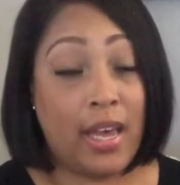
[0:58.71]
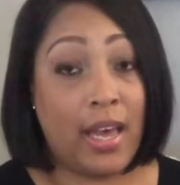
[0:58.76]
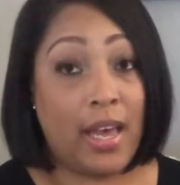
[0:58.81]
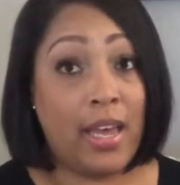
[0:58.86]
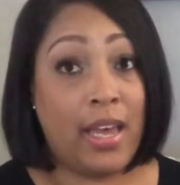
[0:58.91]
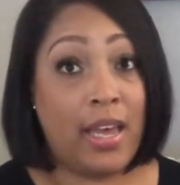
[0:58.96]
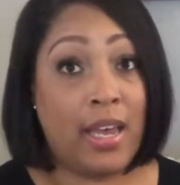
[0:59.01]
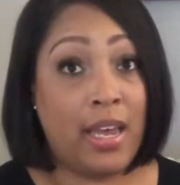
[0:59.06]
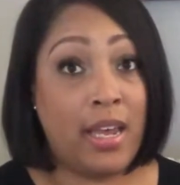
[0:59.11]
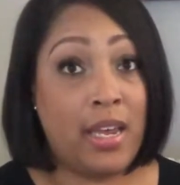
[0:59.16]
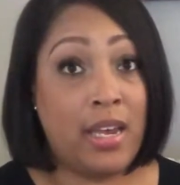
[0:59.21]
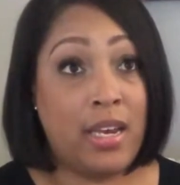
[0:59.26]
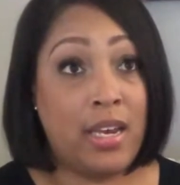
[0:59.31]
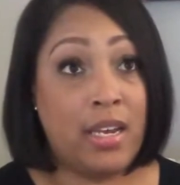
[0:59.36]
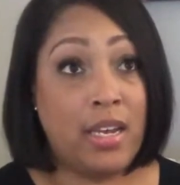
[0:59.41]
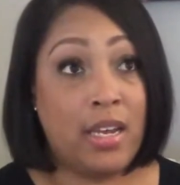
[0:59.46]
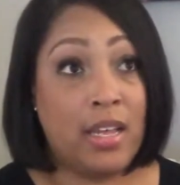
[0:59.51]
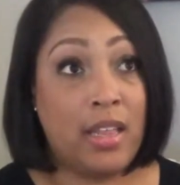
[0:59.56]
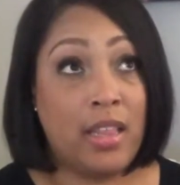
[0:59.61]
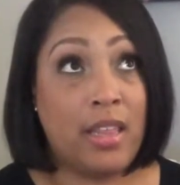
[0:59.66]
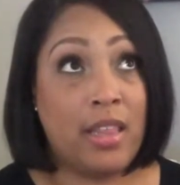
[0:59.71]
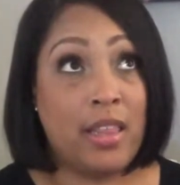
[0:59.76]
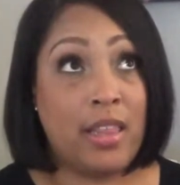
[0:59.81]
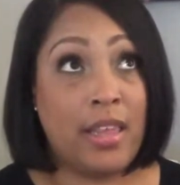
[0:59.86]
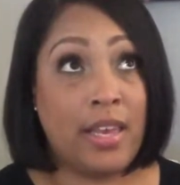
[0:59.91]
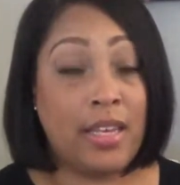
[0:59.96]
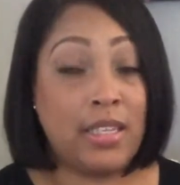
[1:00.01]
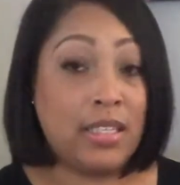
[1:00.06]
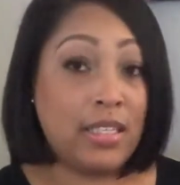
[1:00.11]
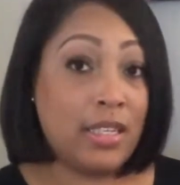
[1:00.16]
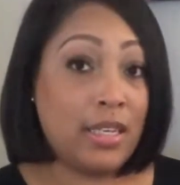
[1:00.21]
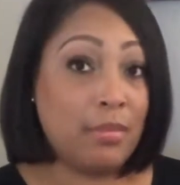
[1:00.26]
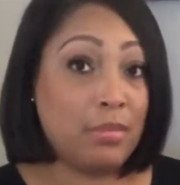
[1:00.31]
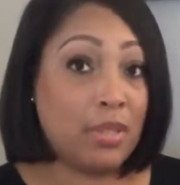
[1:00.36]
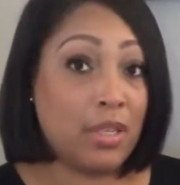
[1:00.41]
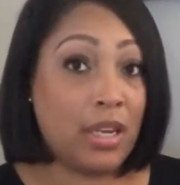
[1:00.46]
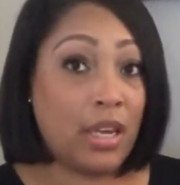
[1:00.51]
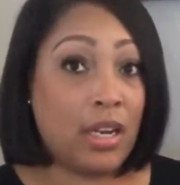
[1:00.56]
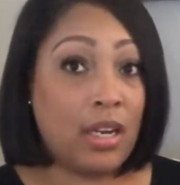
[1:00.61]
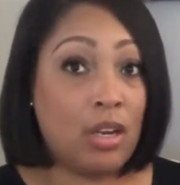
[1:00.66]
and they seemed
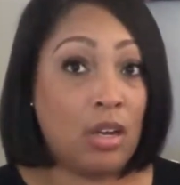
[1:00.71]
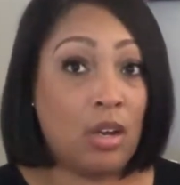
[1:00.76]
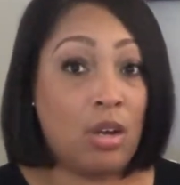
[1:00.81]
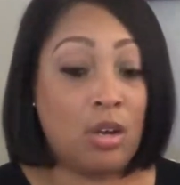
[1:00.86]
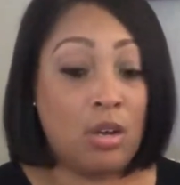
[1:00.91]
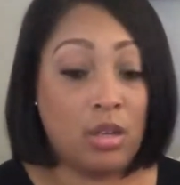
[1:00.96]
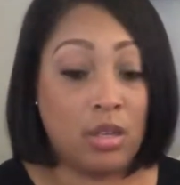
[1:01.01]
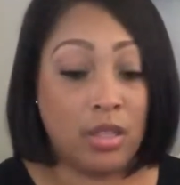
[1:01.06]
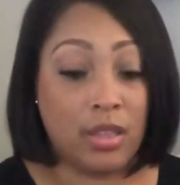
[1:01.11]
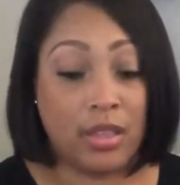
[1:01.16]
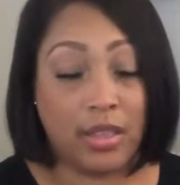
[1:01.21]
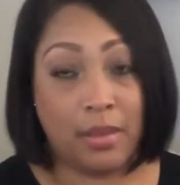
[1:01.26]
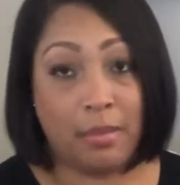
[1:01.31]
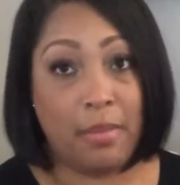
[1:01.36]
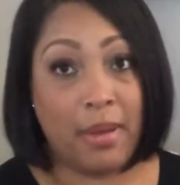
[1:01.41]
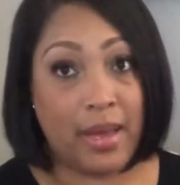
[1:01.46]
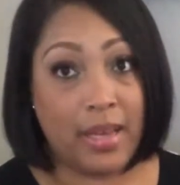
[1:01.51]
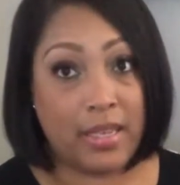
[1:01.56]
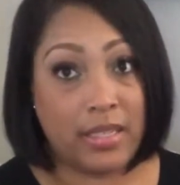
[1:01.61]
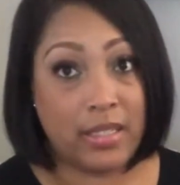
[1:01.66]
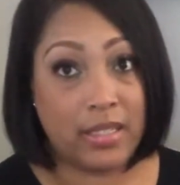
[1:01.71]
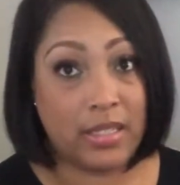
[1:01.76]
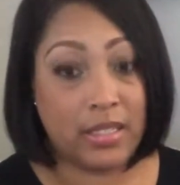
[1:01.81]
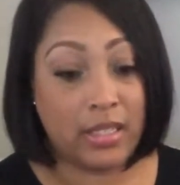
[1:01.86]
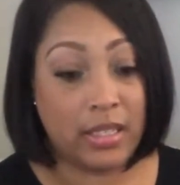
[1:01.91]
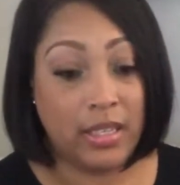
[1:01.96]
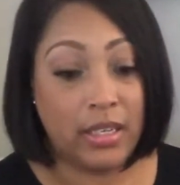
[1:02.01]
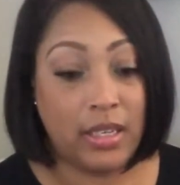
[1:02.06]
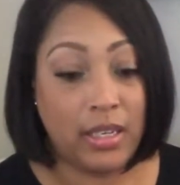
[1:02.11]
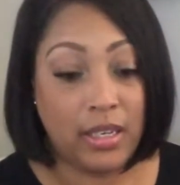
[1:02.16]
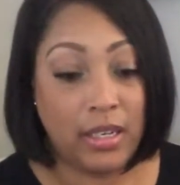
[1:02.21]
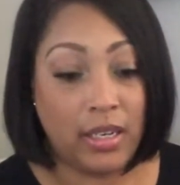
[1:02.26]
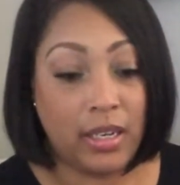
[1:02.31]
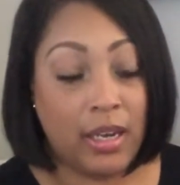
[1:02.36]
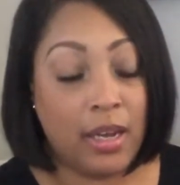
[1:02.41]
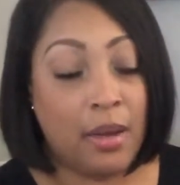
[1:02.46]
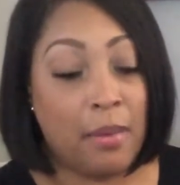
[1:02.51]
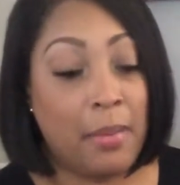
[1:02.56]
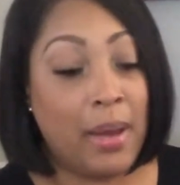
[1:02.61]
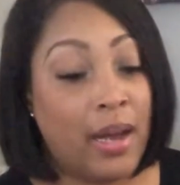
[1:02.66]
to get along the best
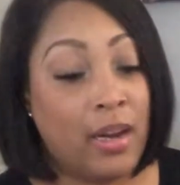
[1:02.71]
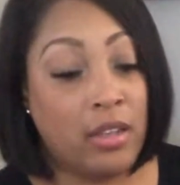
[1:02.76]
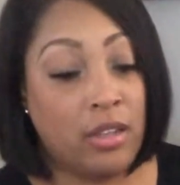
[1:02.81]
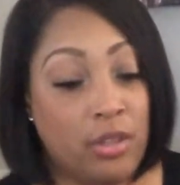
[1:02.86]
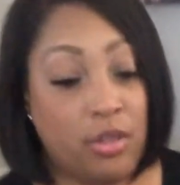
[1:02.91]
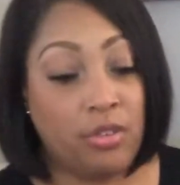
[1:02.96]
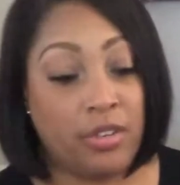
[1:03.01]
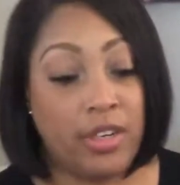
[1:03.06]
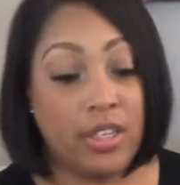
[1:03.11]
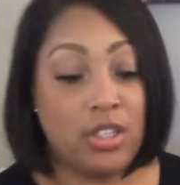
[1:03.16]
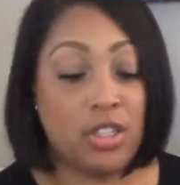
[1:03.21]
out of the 3.